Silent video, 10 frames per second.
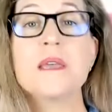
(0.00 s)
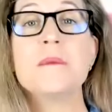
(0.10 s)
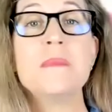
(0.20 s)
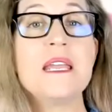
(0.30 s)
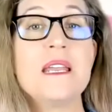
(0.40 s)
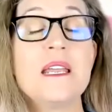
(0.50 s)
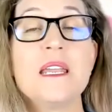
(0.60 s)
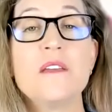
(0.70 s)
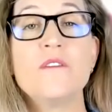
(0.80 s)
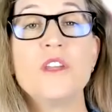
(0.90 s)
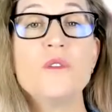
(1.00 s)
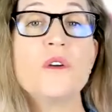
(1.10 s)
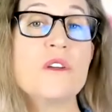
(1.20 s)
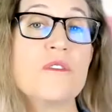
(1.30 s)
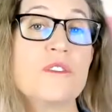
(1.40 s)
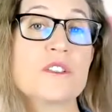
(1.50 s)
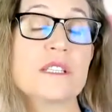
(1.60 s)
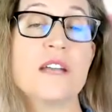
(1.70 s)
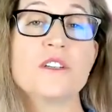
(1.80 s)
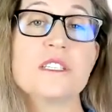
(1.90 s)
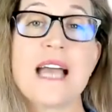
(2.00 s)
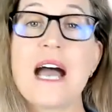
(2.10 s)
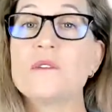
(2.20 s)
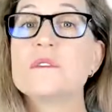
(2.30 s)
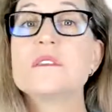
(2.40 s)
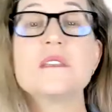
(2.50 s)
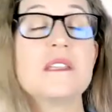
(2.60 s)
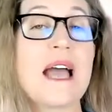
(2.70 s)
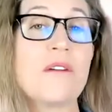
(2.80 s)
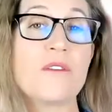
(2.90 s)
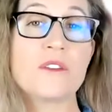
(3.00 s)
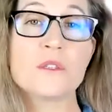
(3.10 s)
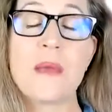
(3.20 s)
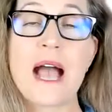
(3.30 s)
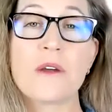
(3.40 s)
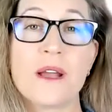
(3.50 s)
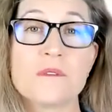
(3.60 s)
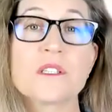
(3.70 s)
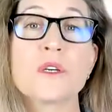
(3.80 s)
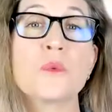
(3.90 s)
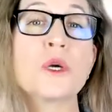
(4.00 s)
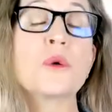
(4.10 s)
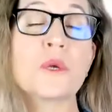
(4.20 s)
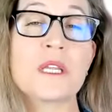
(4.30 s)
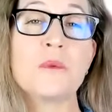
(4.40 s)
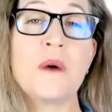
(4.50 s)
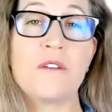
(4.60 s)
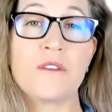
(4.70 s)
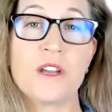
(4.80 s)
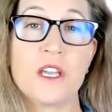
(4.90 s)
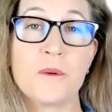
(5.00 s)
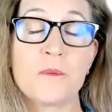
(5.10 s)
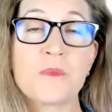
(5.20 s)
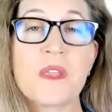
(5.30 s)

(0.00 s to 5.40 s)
Meaning, if you know your first letter sounds, then that first background is going to work really well for you.